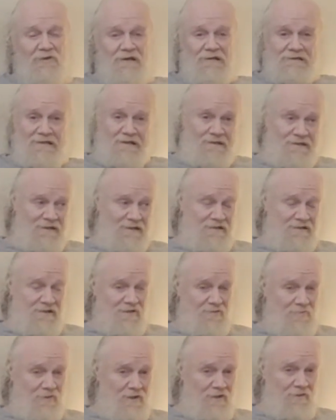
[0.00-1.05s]
I said,
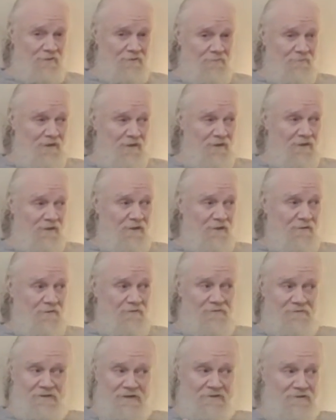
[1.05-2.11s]
listen, man,
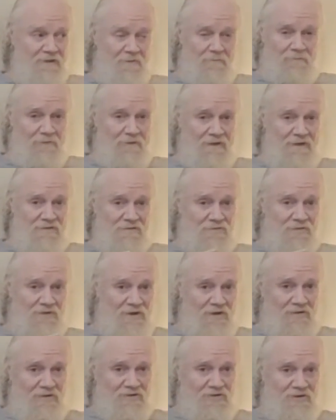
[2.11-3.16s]
that place with
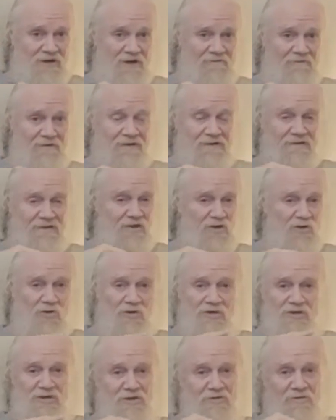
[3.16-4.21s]
all the traffic and the
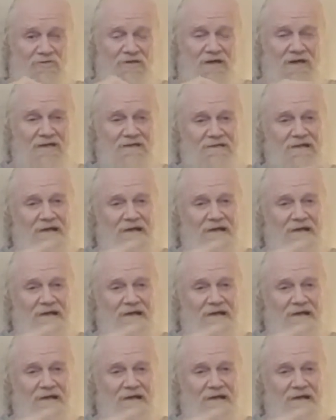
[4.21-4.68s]
noise, no thanks.